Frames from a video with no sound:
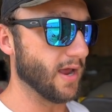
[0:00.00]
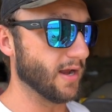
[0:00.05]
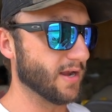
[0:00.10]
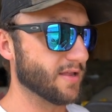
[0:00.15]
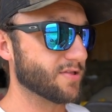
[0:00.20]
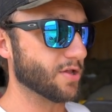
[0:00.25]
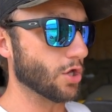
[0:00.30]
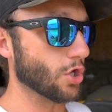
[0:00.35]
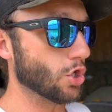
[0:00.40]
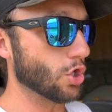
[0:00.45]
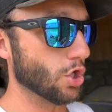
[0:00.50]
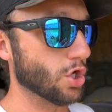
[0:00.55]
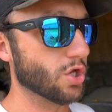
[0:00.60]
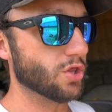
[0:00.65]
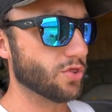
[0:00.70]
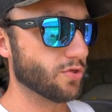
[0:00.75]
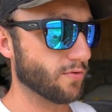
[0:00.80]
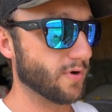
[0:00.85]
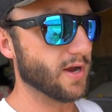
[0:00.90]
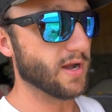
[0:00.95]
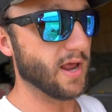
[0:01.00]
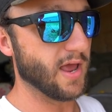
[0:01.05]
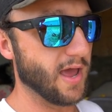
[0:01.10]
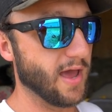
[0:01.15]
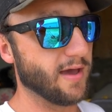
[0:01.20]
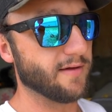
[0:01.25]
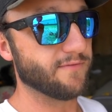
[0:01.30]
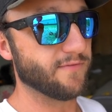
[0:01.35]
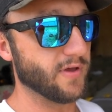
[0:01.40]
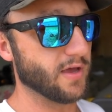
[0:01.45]
And it's a good
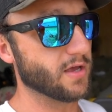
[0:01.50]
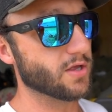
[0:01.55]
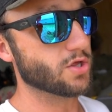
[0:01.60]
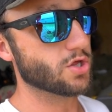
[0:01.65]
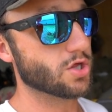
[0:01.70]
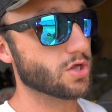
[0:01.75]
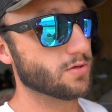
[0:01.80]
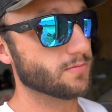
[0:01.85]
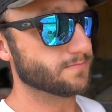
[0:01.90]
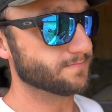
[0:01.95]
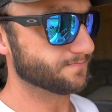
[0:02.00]
3.5 inch,